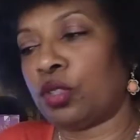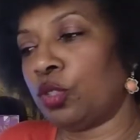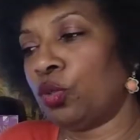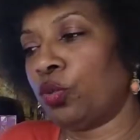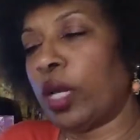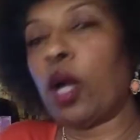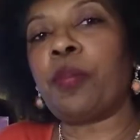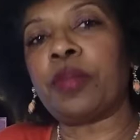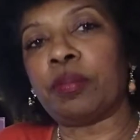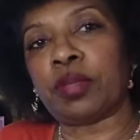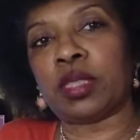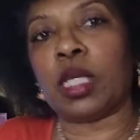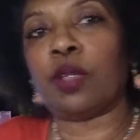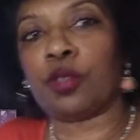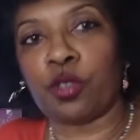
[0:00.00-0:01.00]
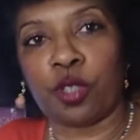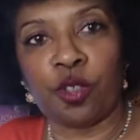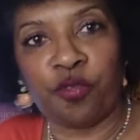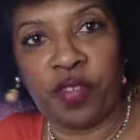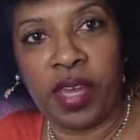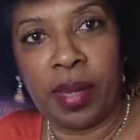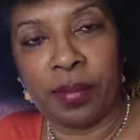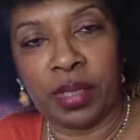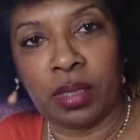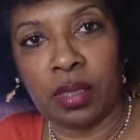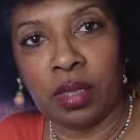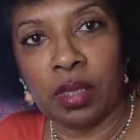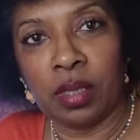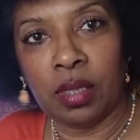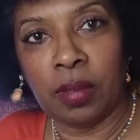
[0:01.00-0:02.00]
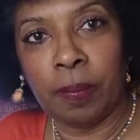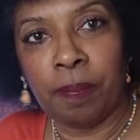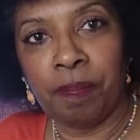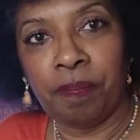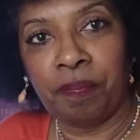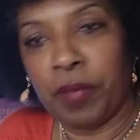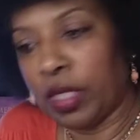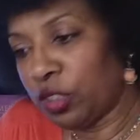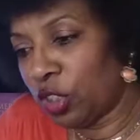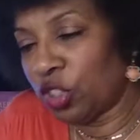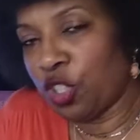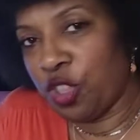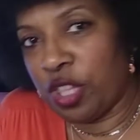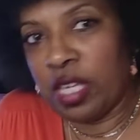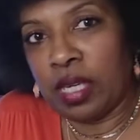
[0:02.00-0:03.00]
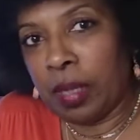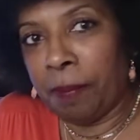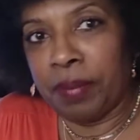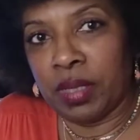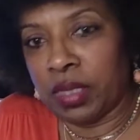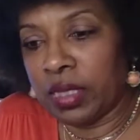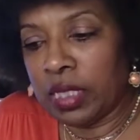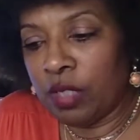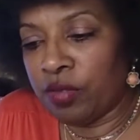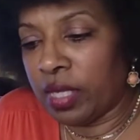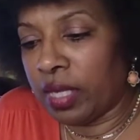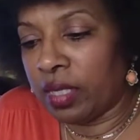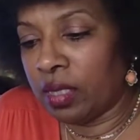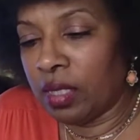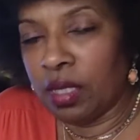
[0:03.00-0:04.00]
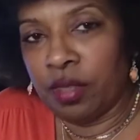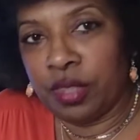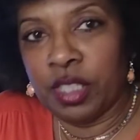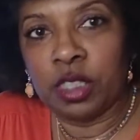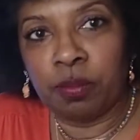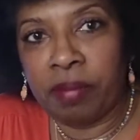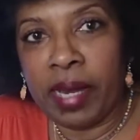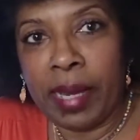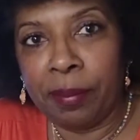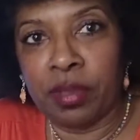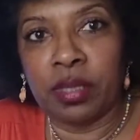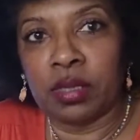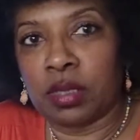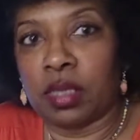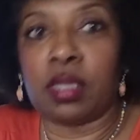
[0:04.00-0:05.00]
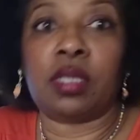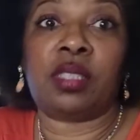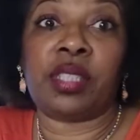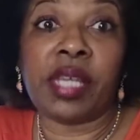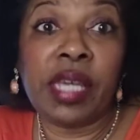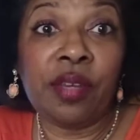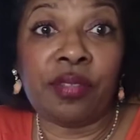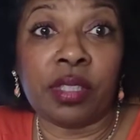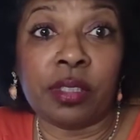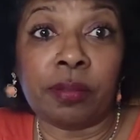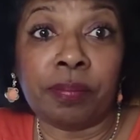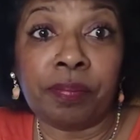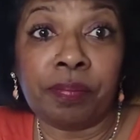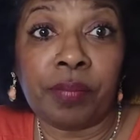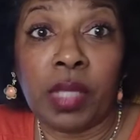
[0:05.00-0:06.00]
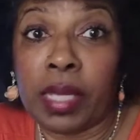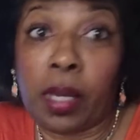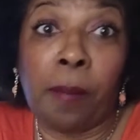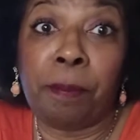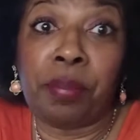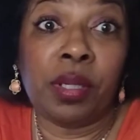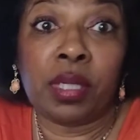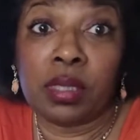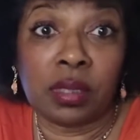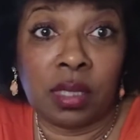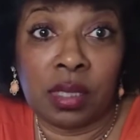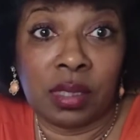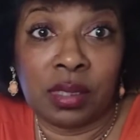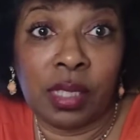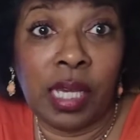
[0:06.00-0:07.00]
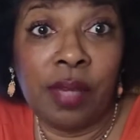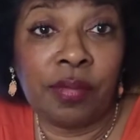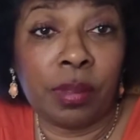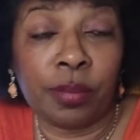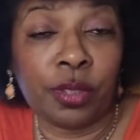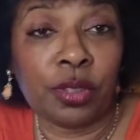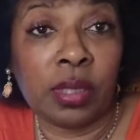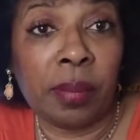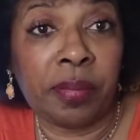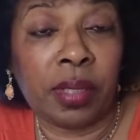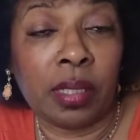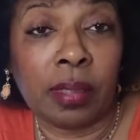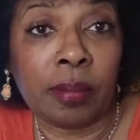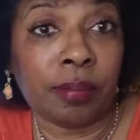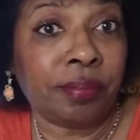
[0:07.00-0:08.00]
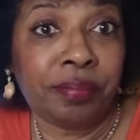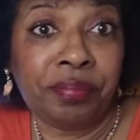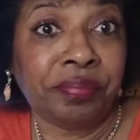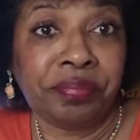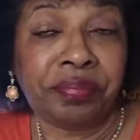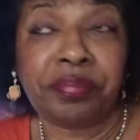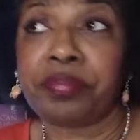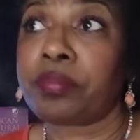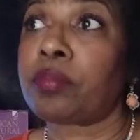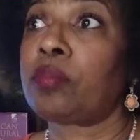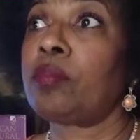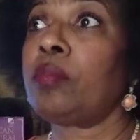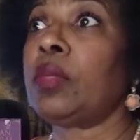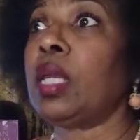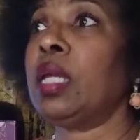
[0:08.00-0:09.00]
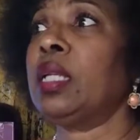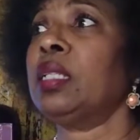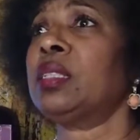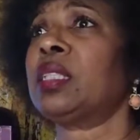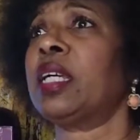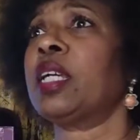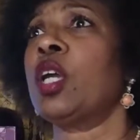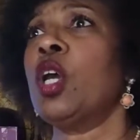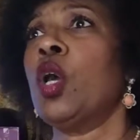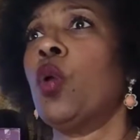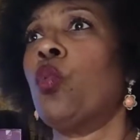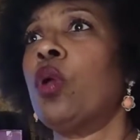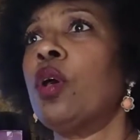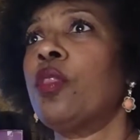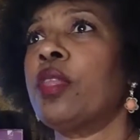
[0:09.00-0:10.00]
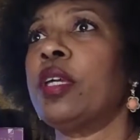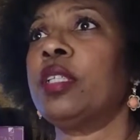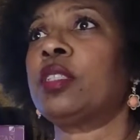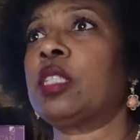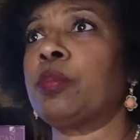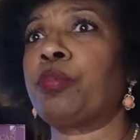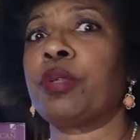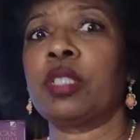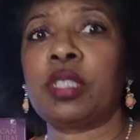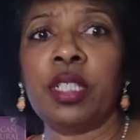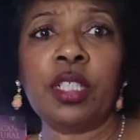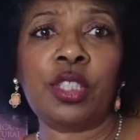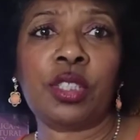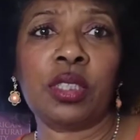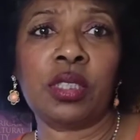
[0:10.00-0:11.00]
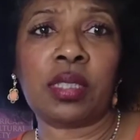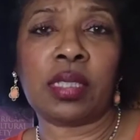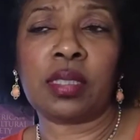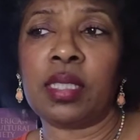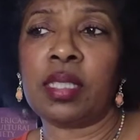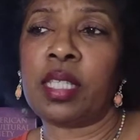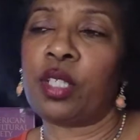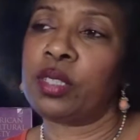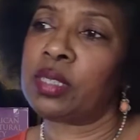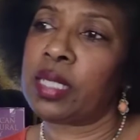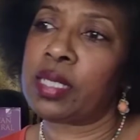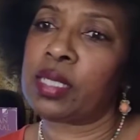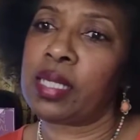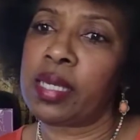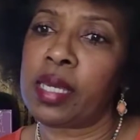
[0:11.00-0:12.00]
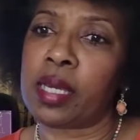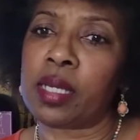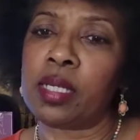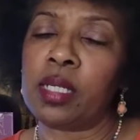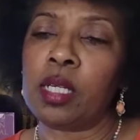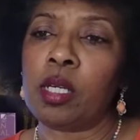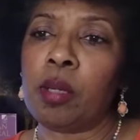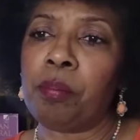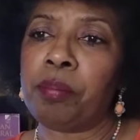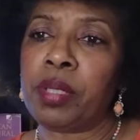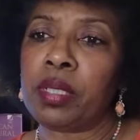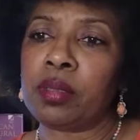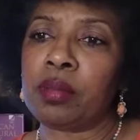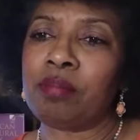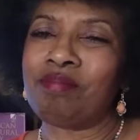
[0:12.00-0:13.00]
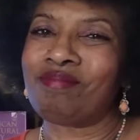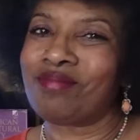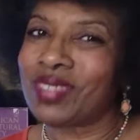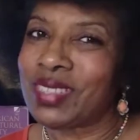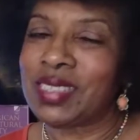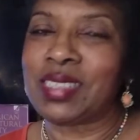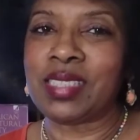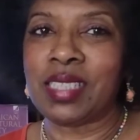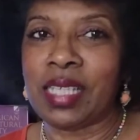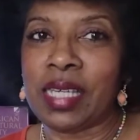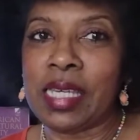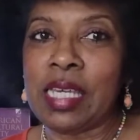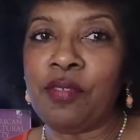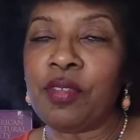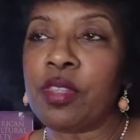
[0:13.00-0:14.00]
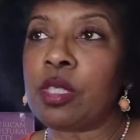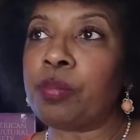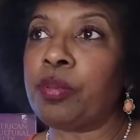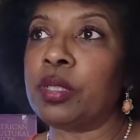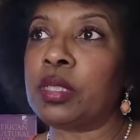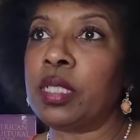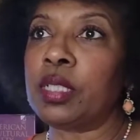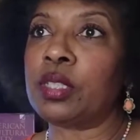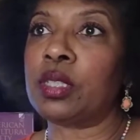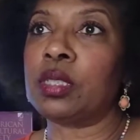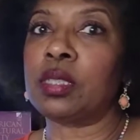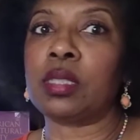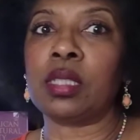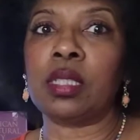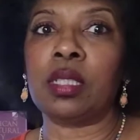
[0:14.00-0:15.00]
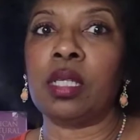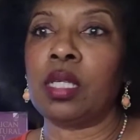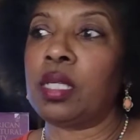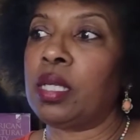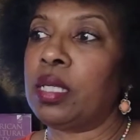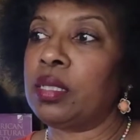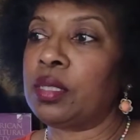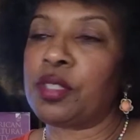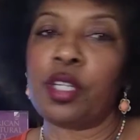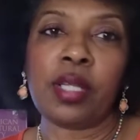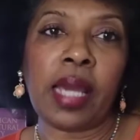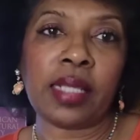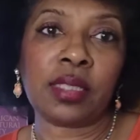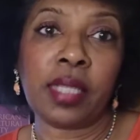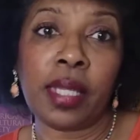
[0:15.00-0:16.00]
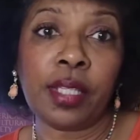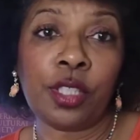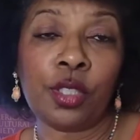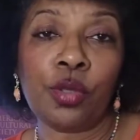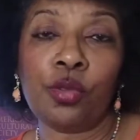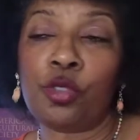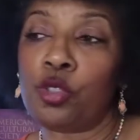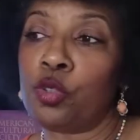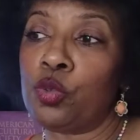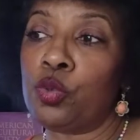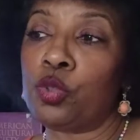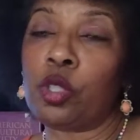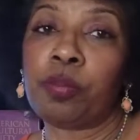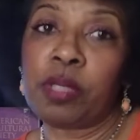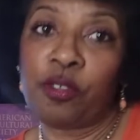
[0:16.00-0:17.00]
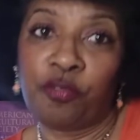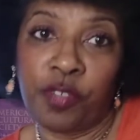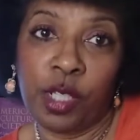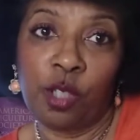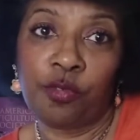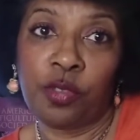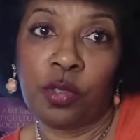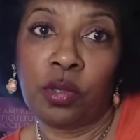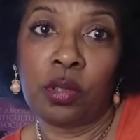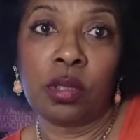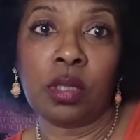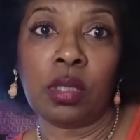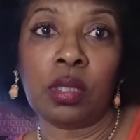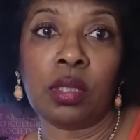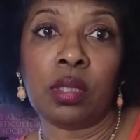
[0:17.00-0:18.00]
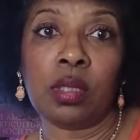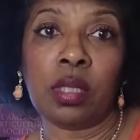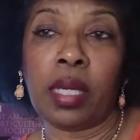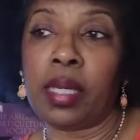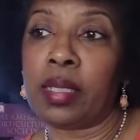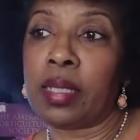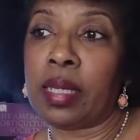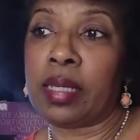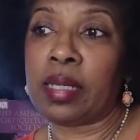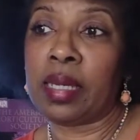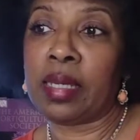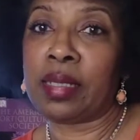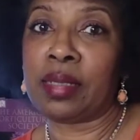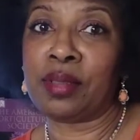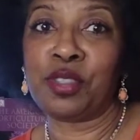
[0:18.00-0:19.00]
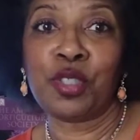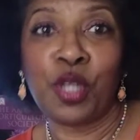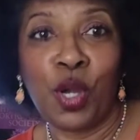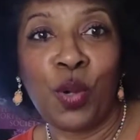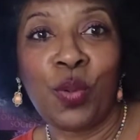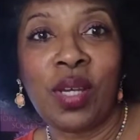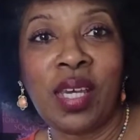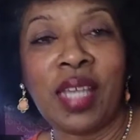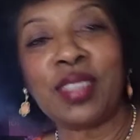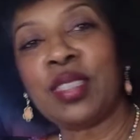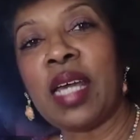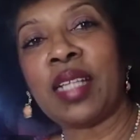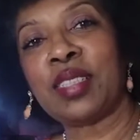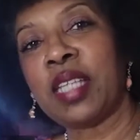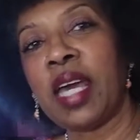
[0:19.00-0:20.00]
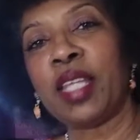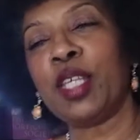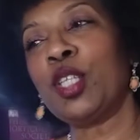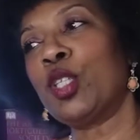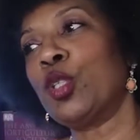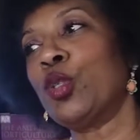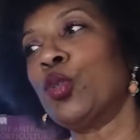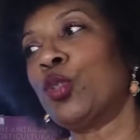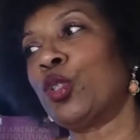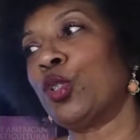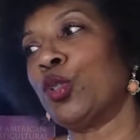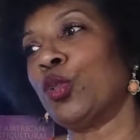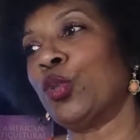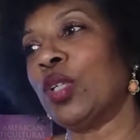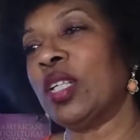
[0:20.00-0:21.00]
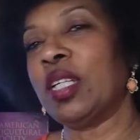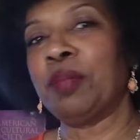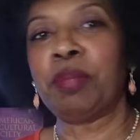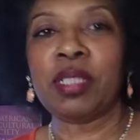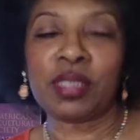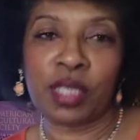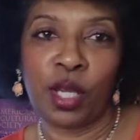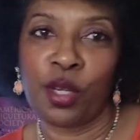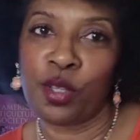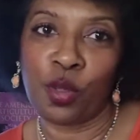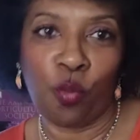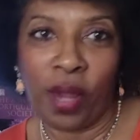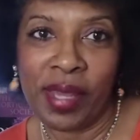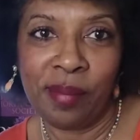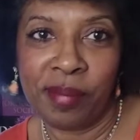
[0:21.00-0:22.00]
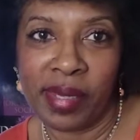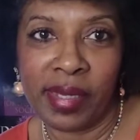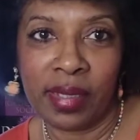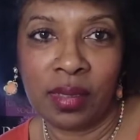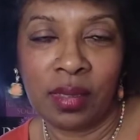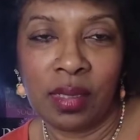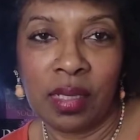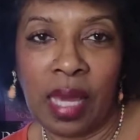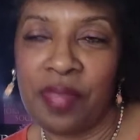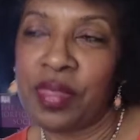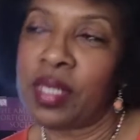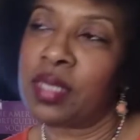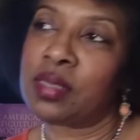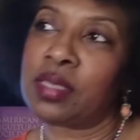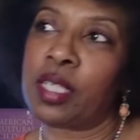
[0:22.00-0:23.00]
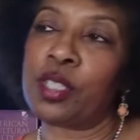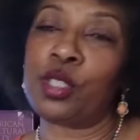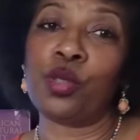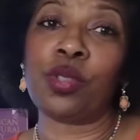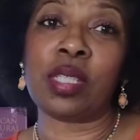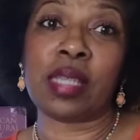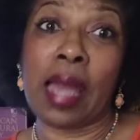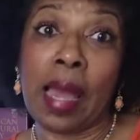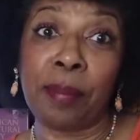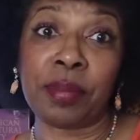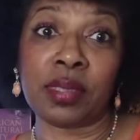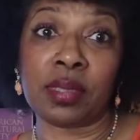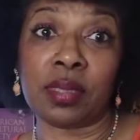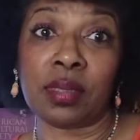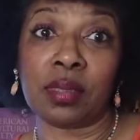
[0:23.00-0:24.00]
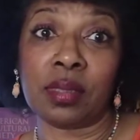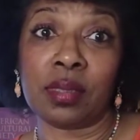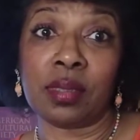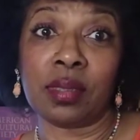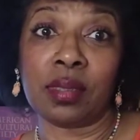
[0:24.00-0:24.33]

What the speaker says: to help themselves or their family. They just think and believe that this Bible is going to save them, like a book is going to save them or something. And it's like, well, it's the predictions in there. It's like, yeah, but even the predictions, they're not telling you to be fearful, and it's not telling you to be scared of the white man. I think it's telling you the opposite.